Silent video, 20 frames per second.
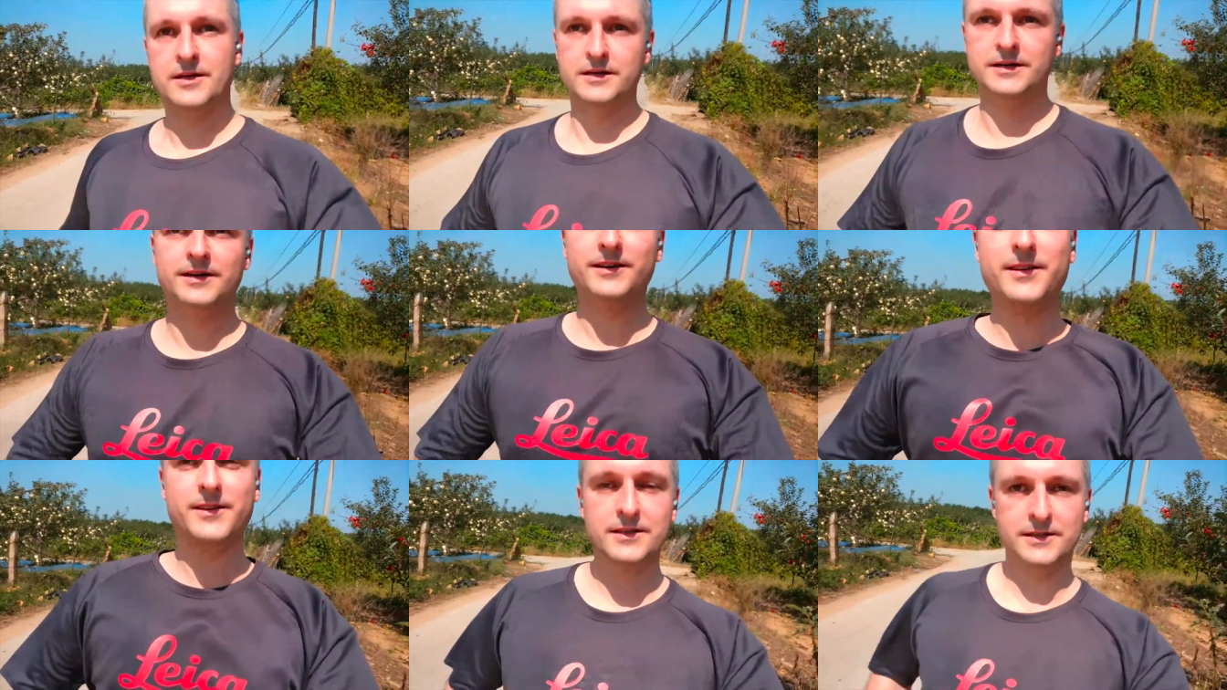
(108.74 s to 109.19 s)

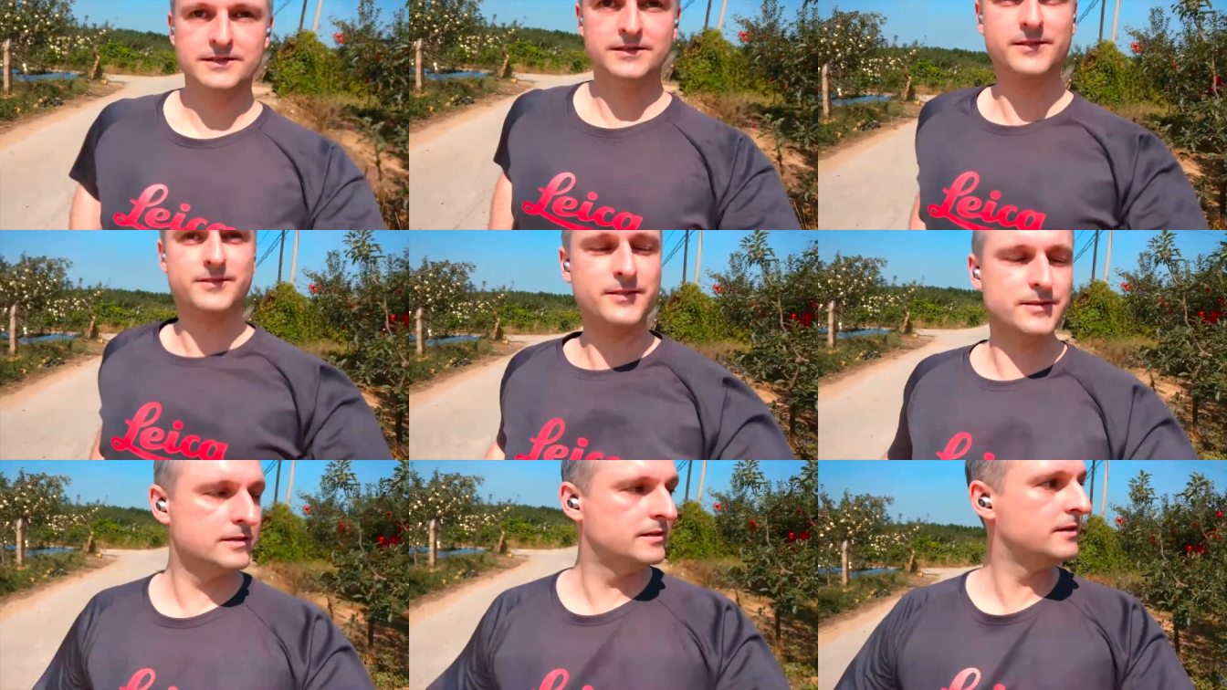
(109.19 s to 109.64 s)
silicone ear
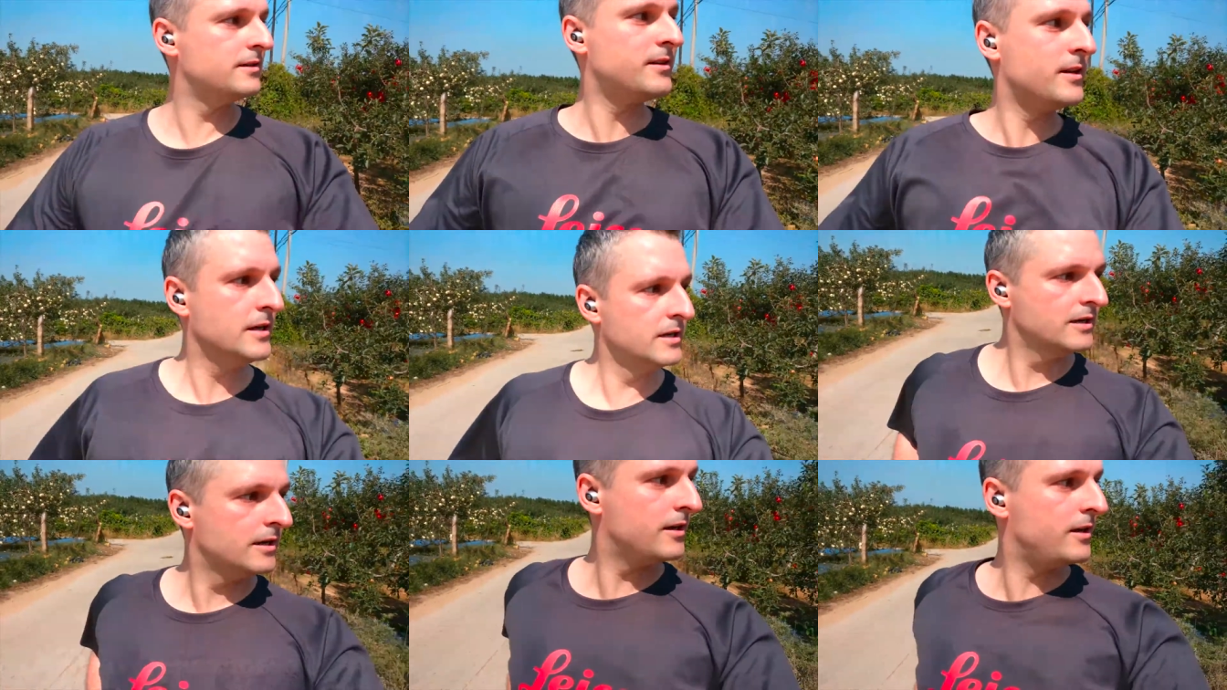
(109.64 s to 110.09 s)
tips.
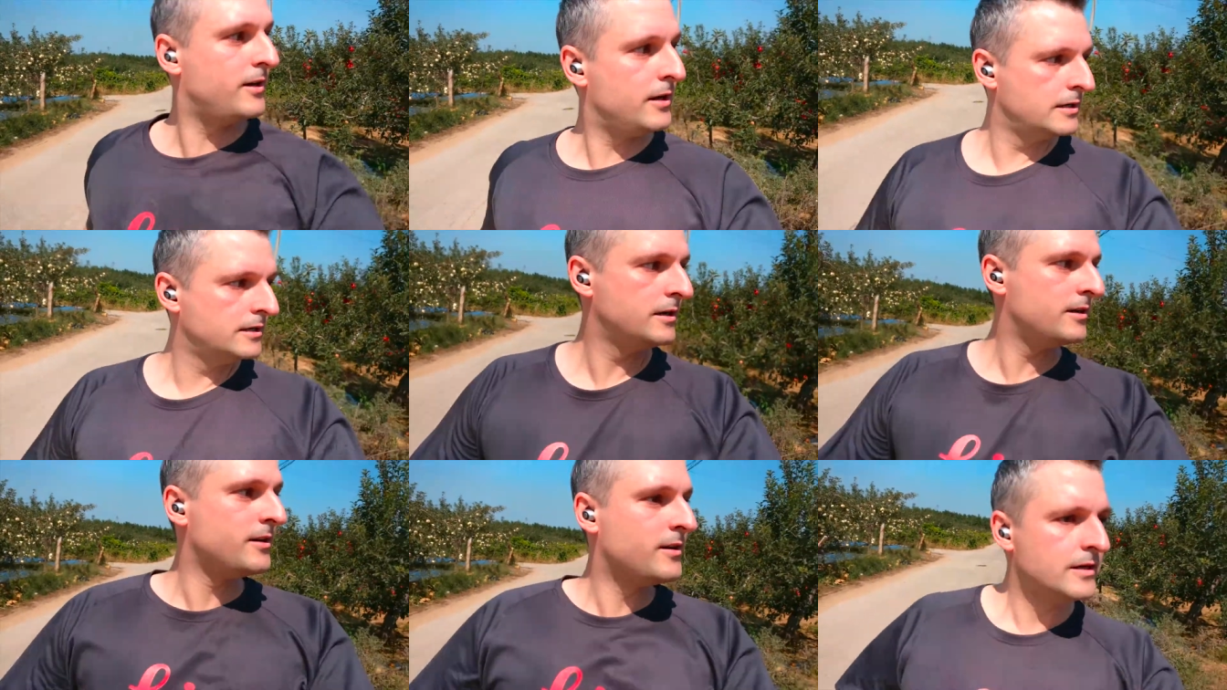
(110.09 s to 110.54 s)

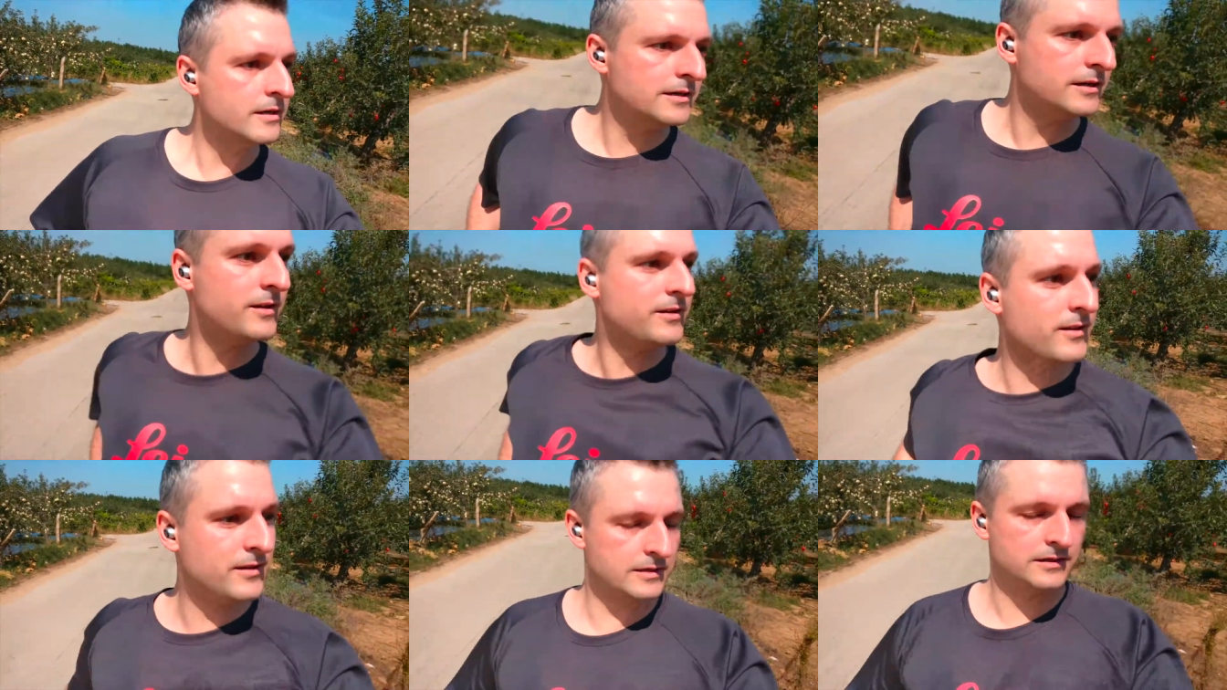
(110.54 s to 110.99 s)
With the
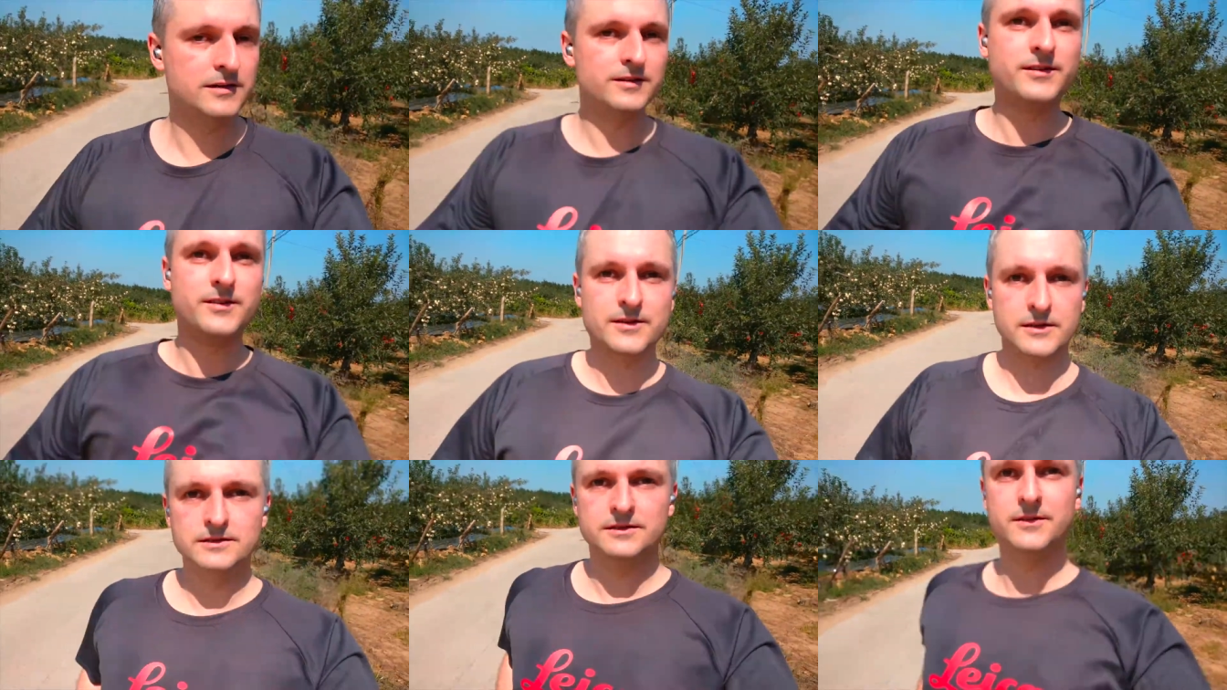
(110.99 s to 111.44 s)
memory foam ear
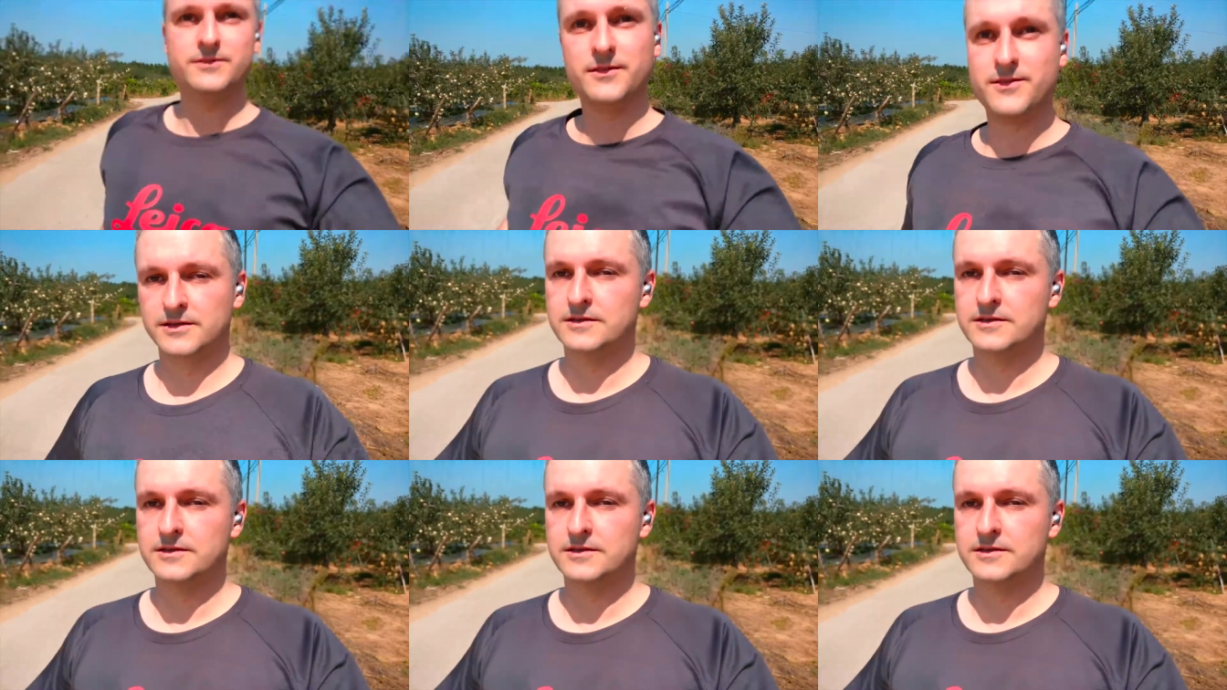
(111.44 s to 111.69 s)
tips,